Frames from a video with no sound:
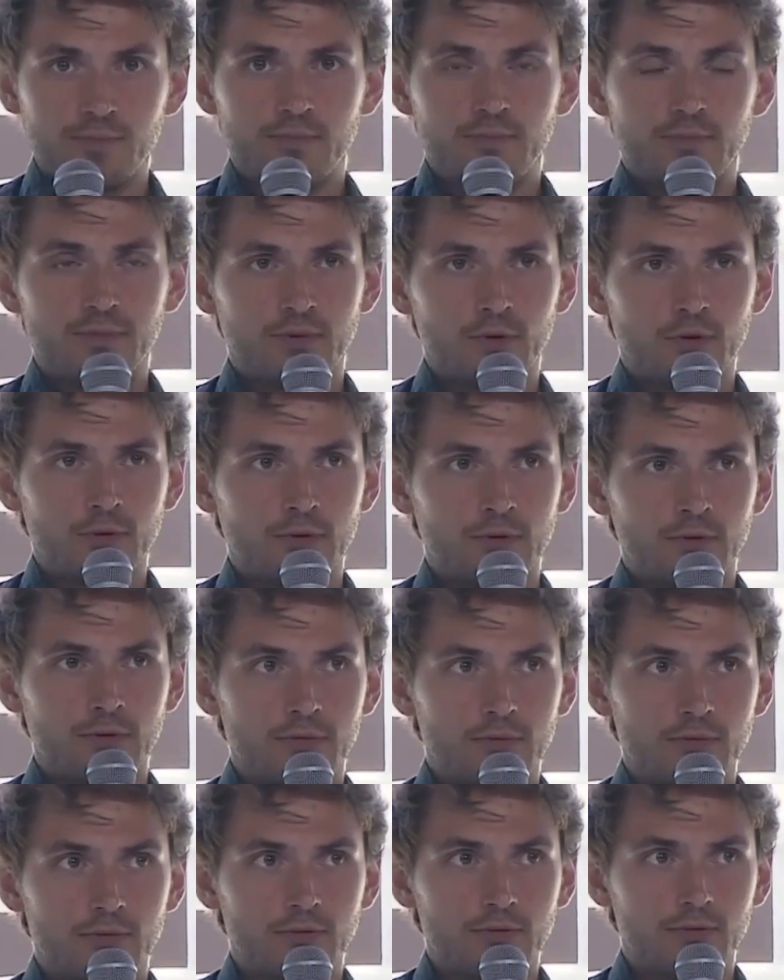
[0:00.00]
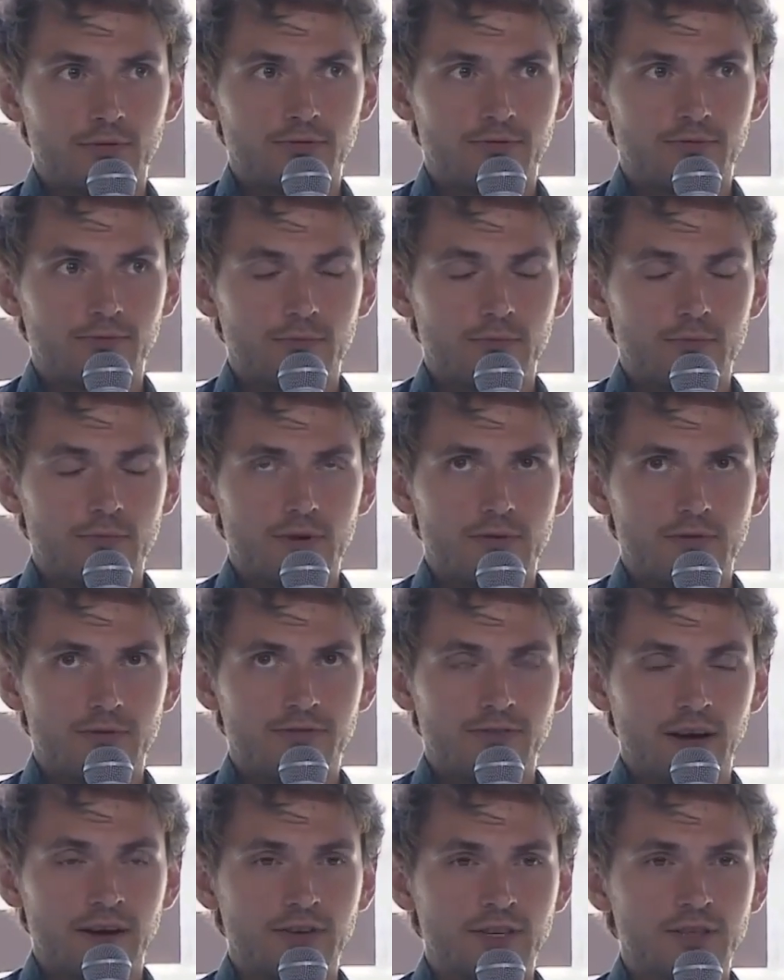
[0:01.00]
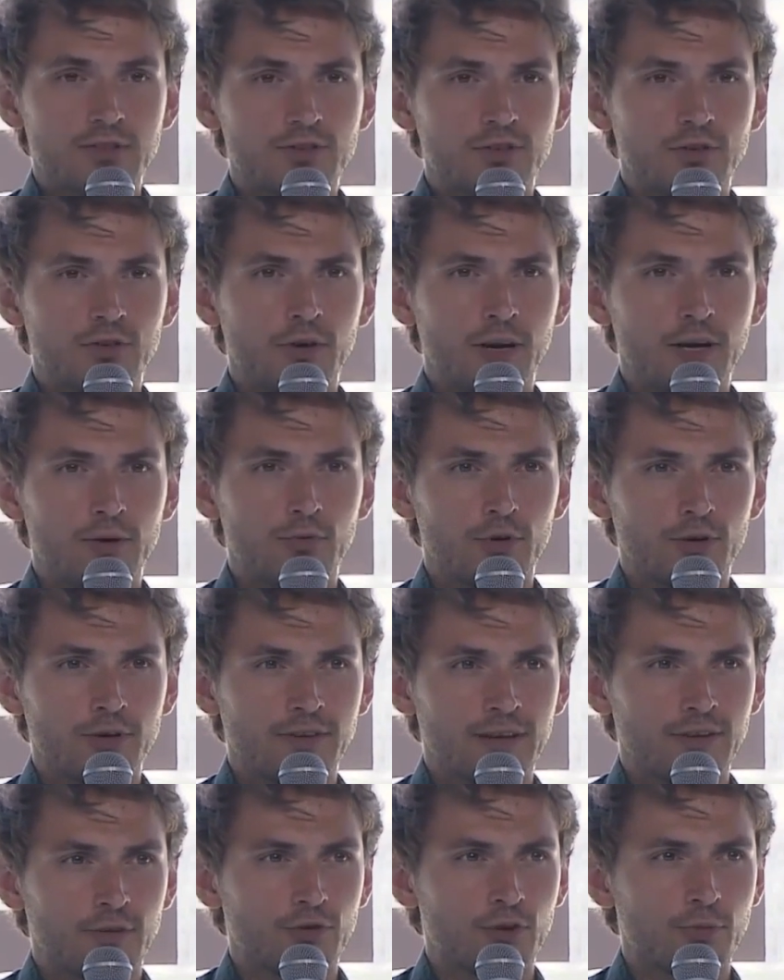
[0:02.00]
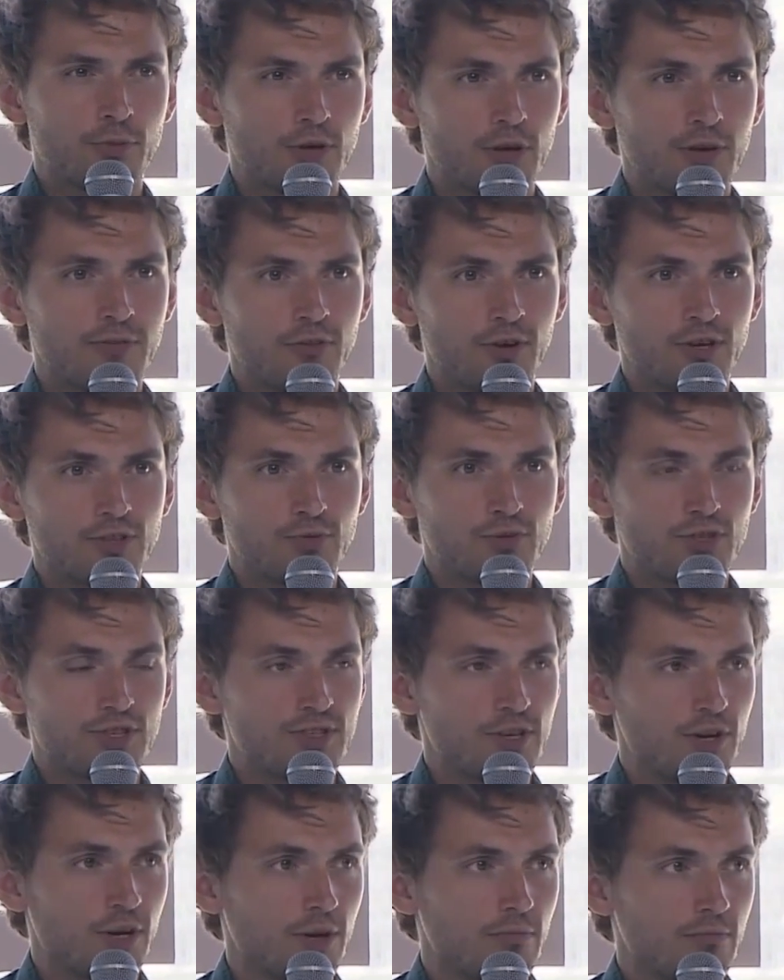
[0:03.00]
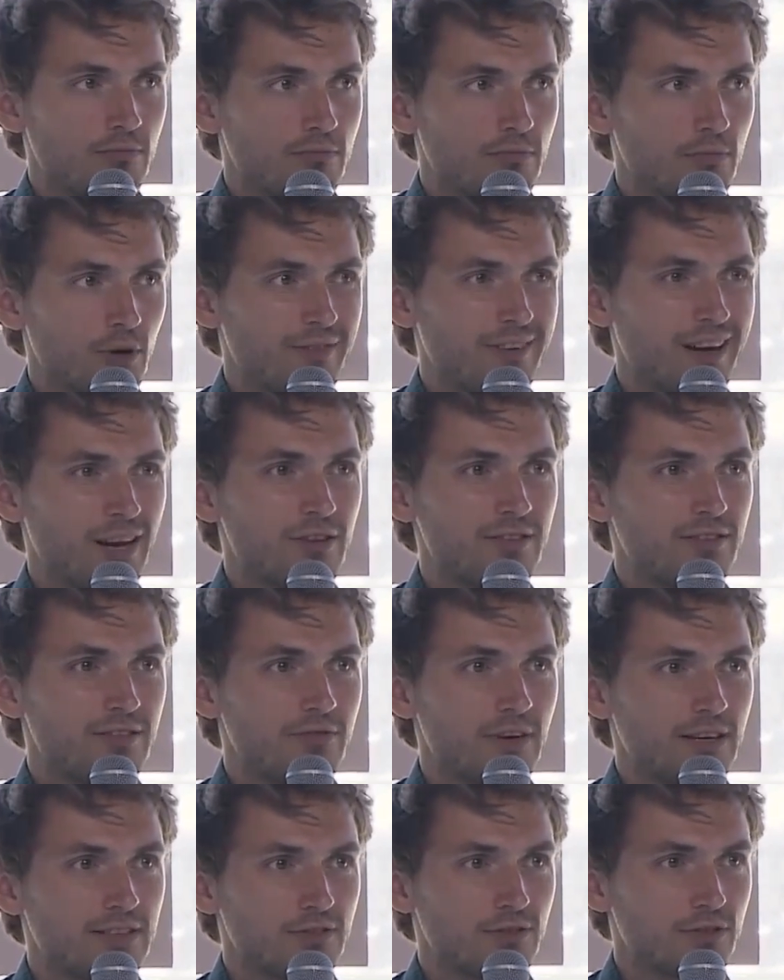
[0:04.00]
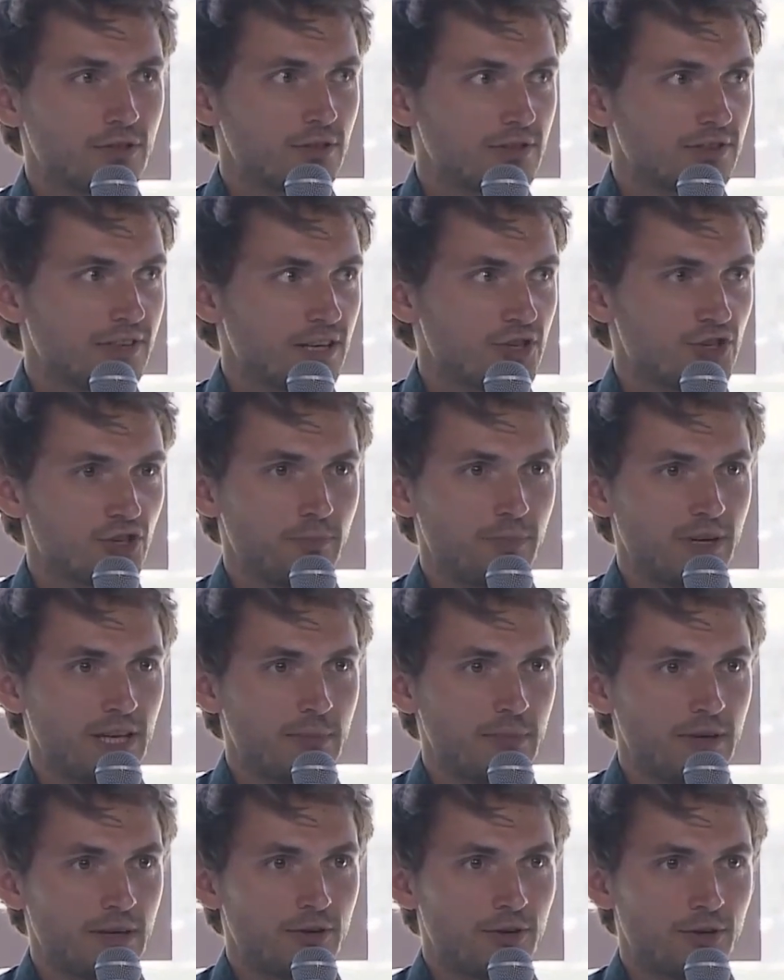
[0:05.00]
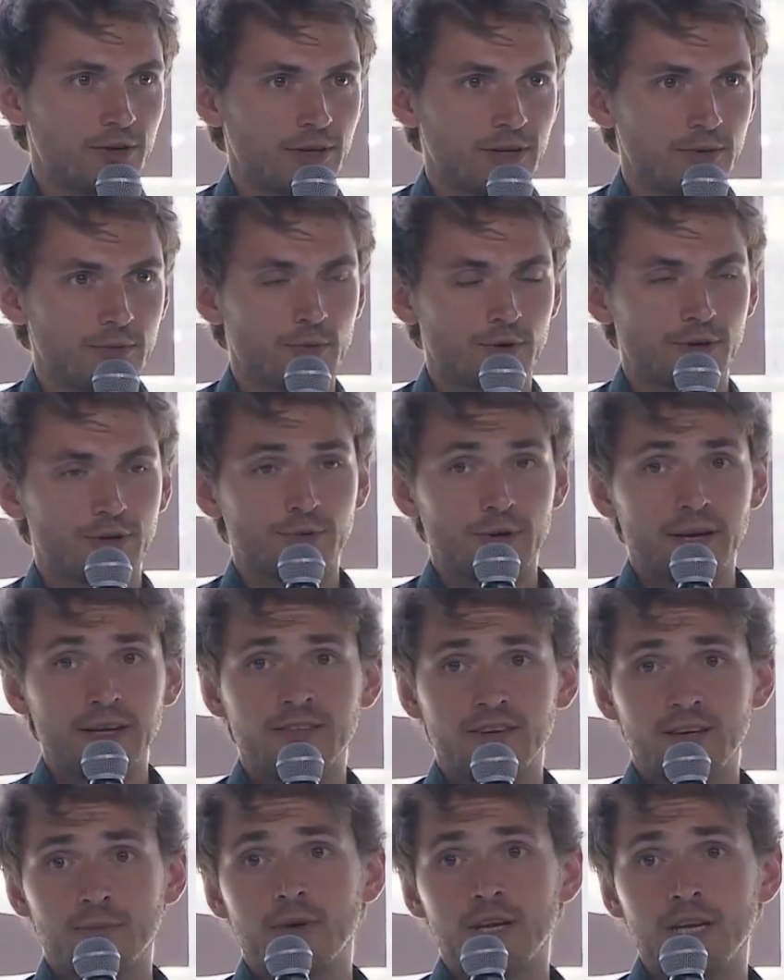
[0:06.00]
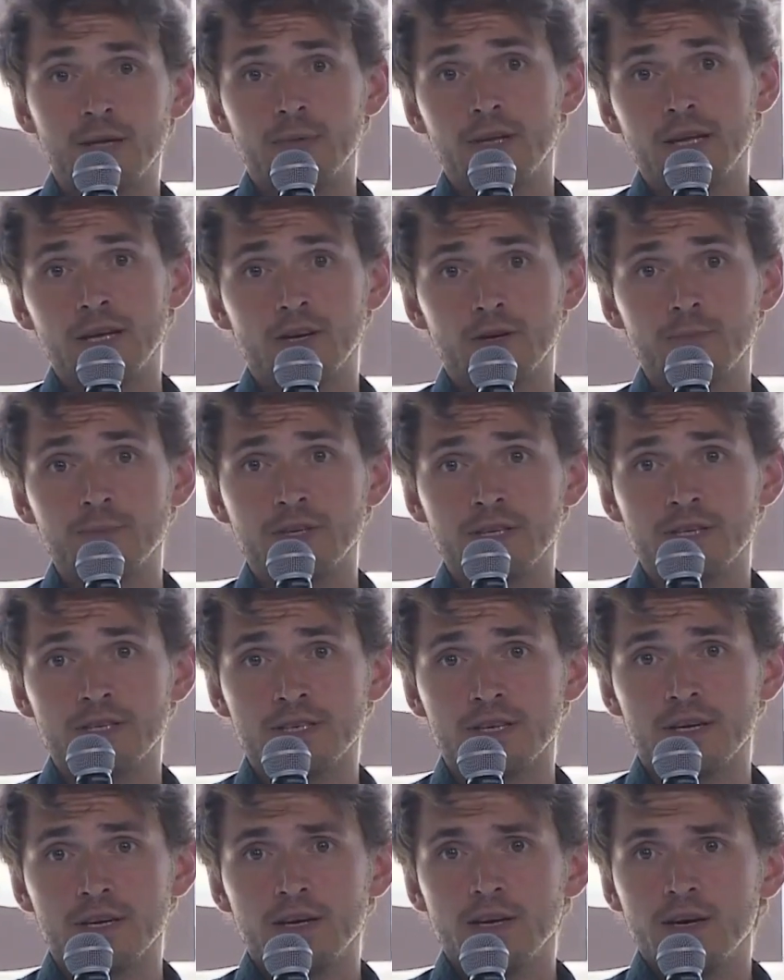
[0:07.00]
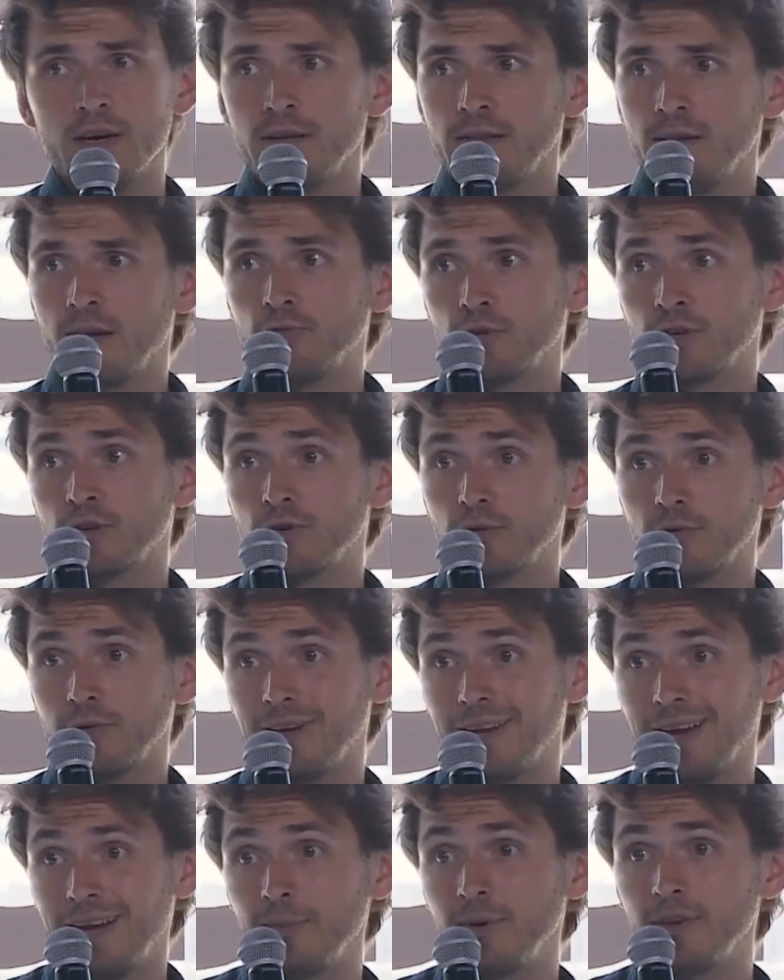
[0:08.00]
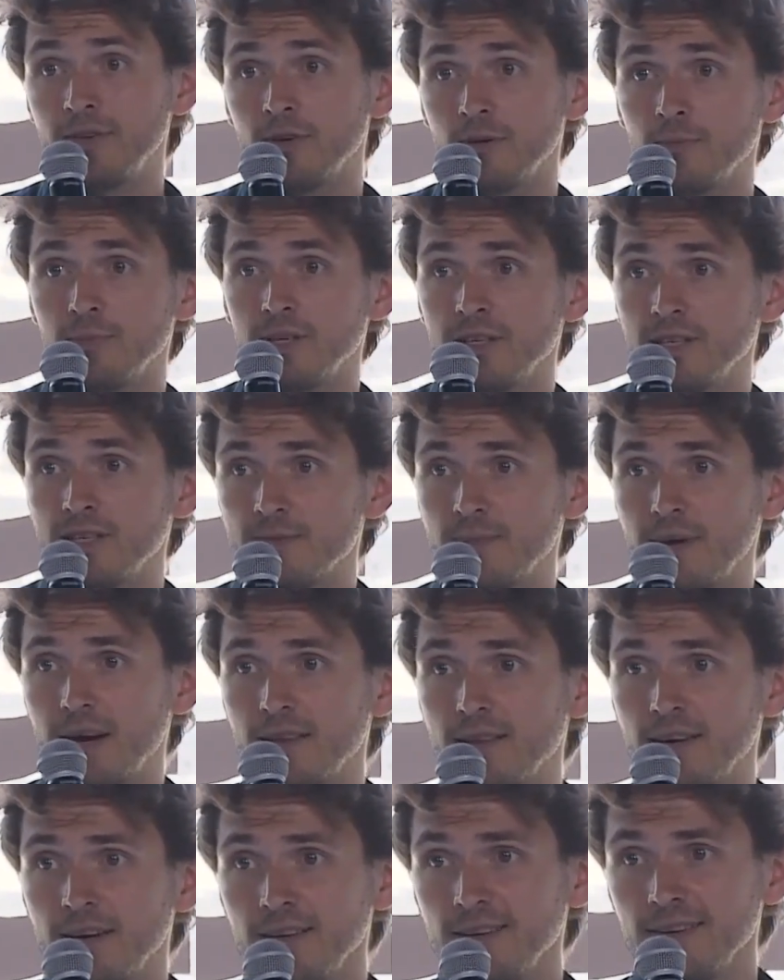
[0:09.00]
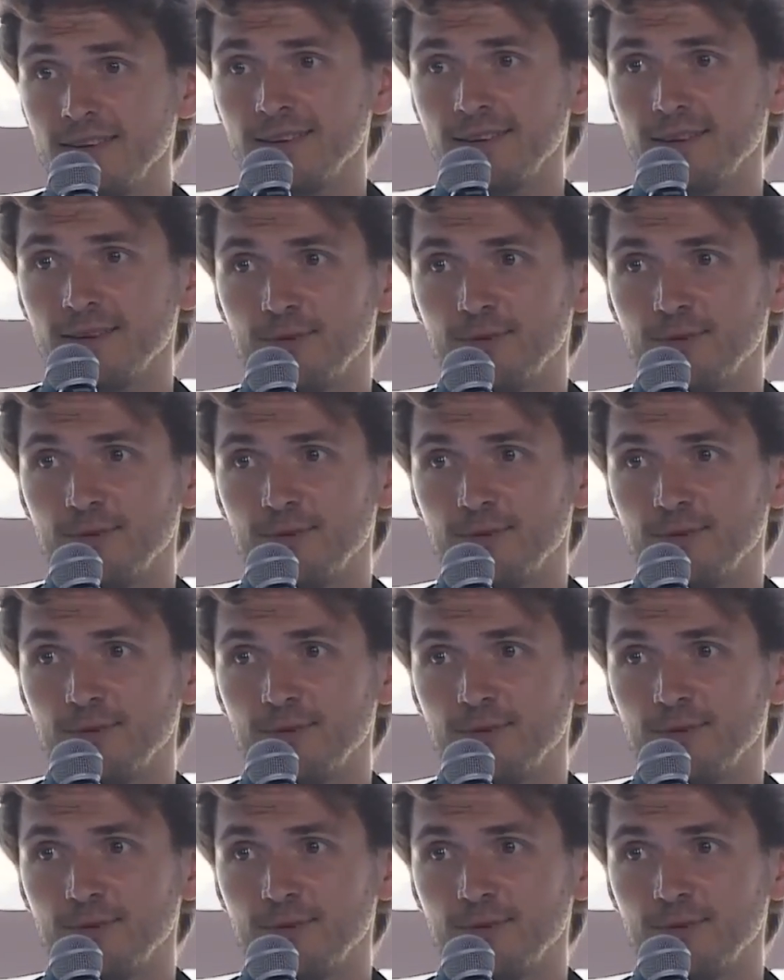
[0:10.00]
So 5 years ago, I worked at Entrepreneur First, which is a talent investor / company builder, and we were creating many companies that were climate companies back then,